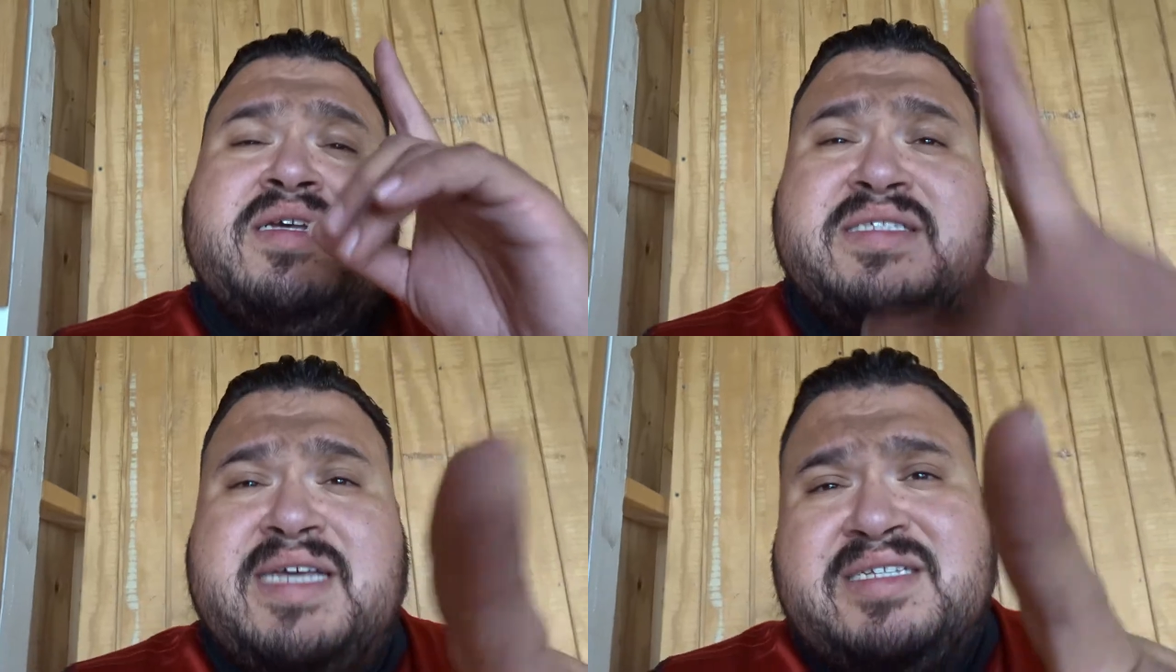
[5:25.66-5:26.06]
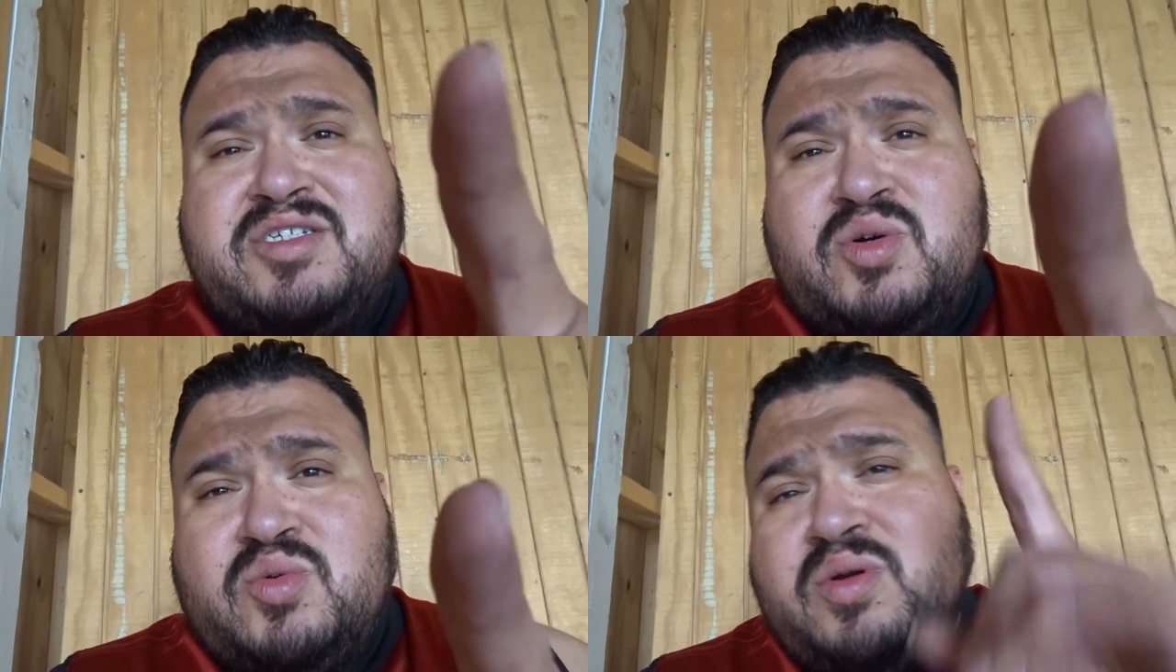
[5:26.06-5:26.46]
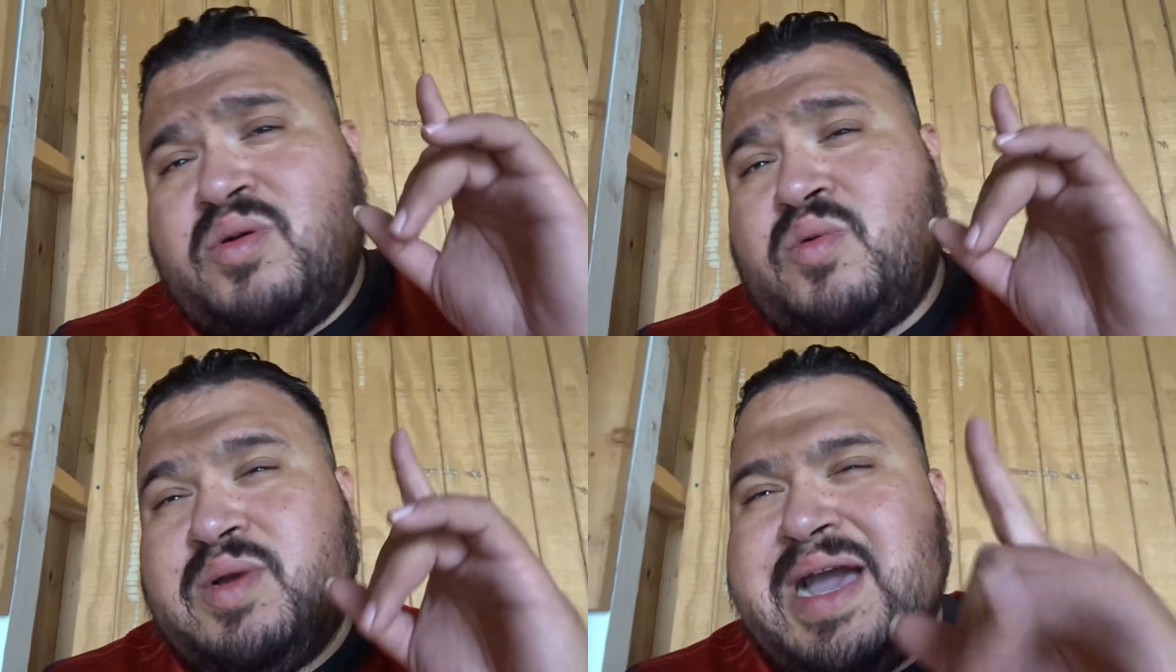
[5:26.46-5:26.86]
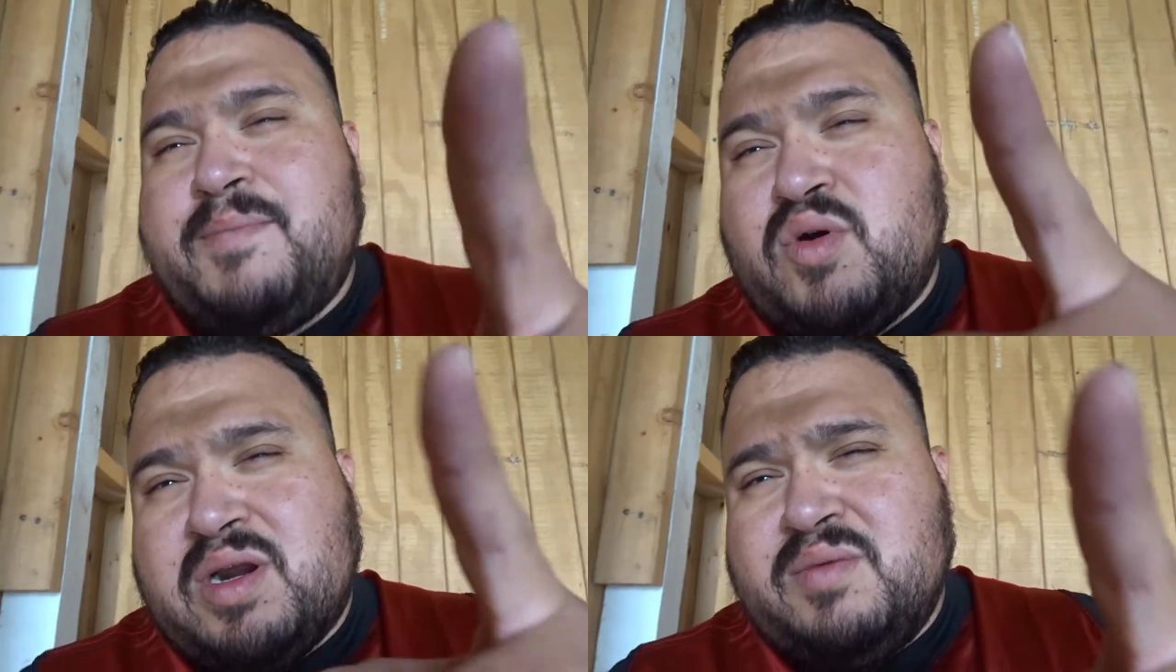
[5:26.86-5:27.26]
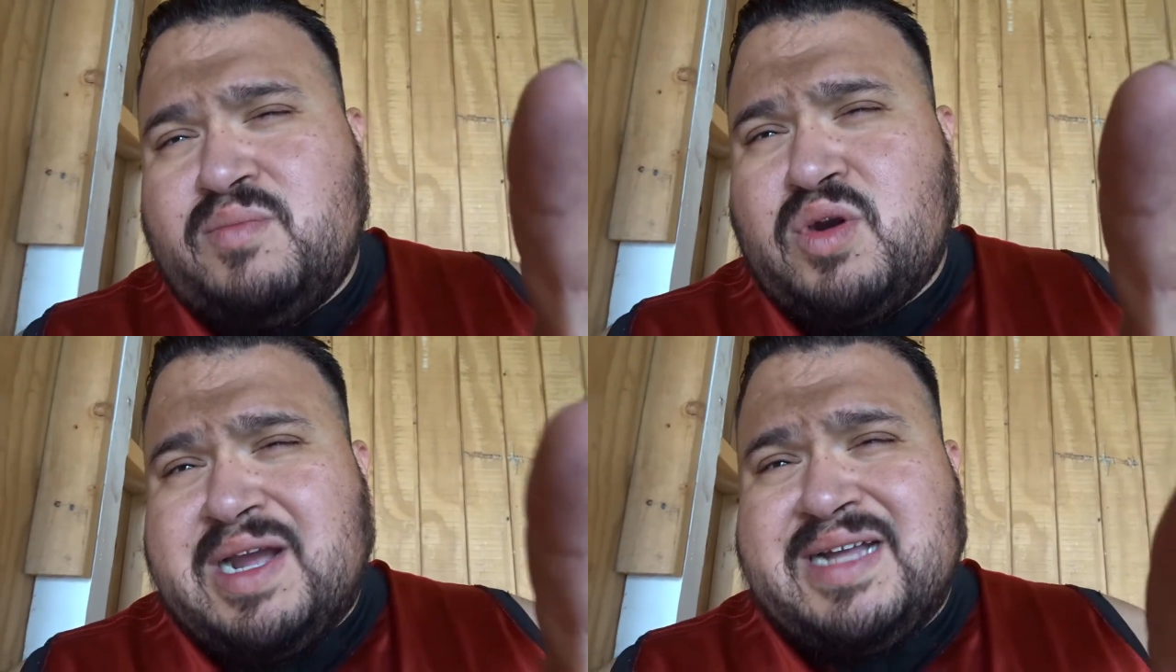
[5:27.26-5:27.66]
Stay tuned. We got
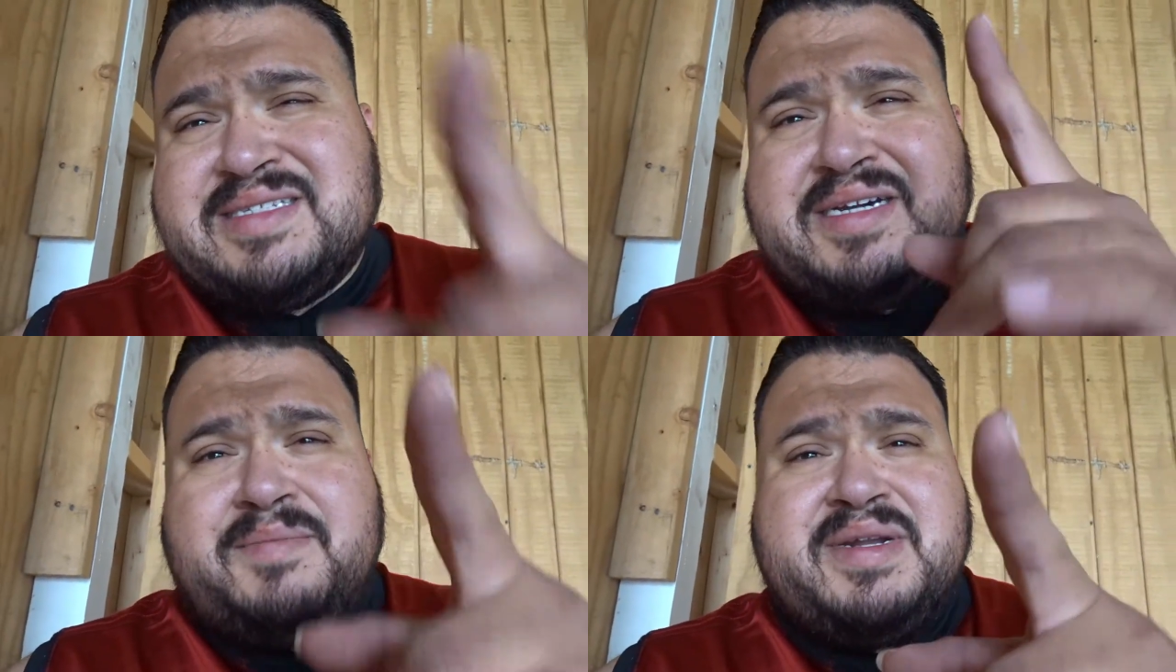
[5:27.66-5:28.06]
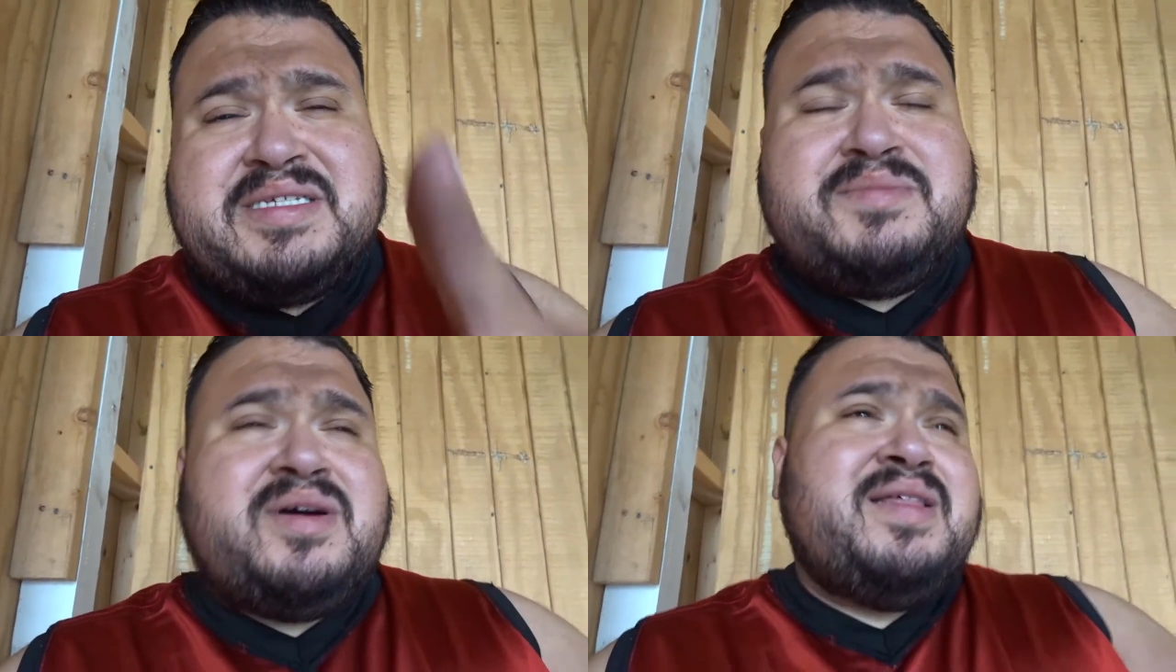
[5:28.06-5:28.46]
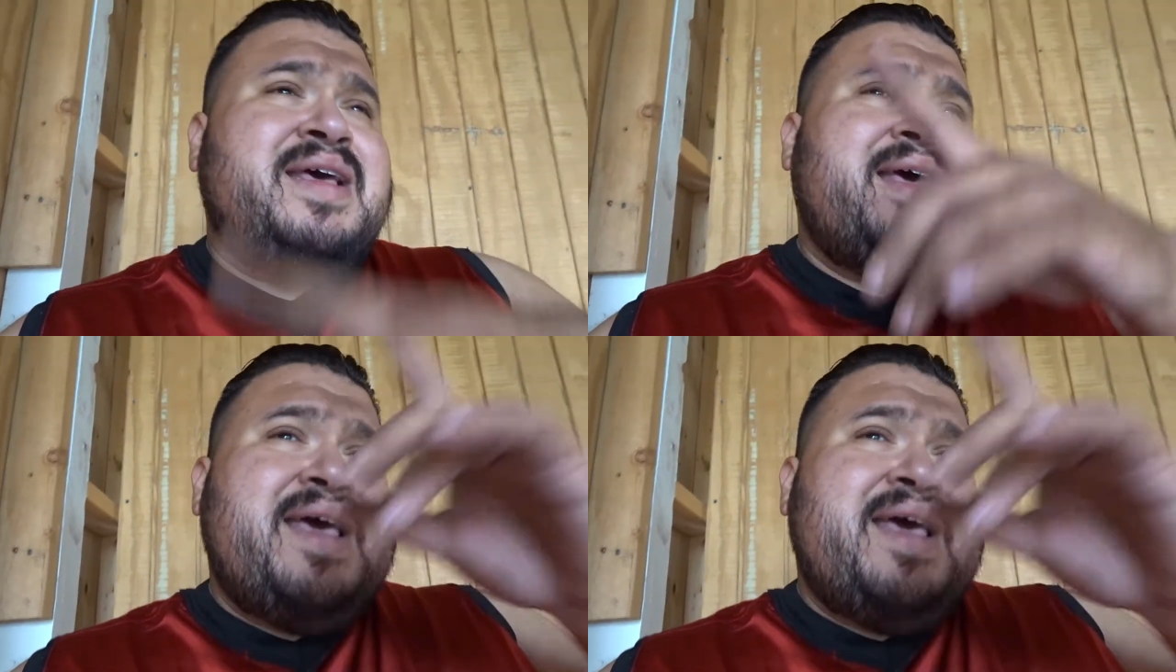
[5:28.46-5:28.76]
more content coming this month.